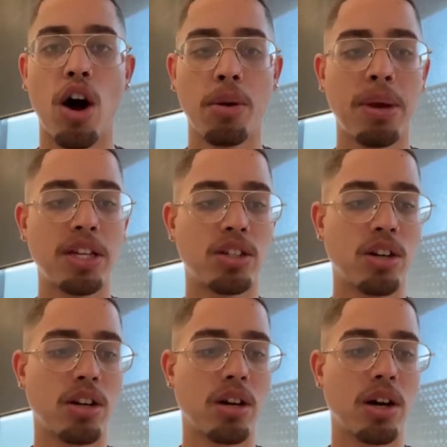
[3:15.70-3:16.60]
automate
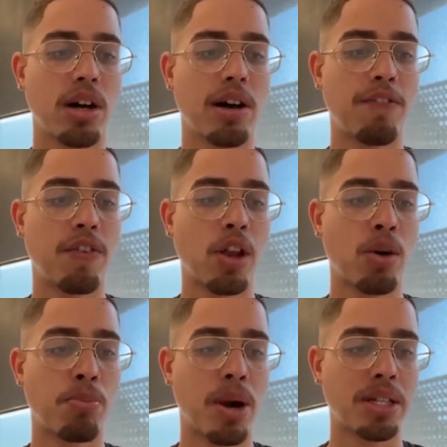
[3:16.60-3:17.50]
your
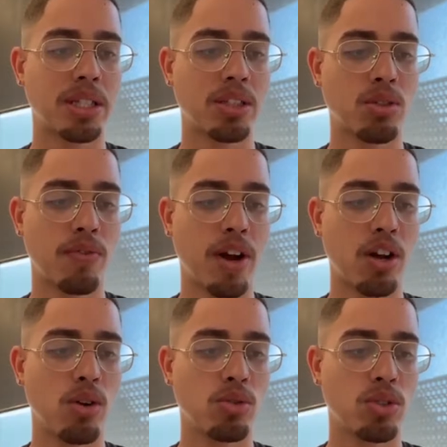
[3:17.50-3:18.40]
follow-up process. So if I
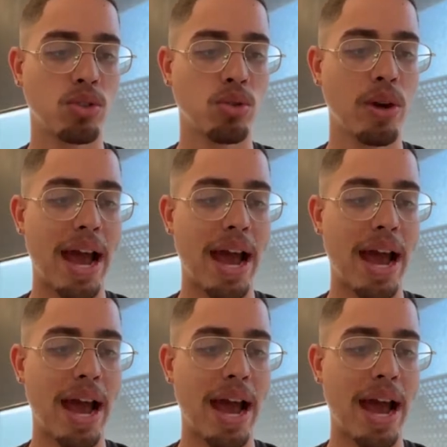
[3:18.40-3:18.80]
go to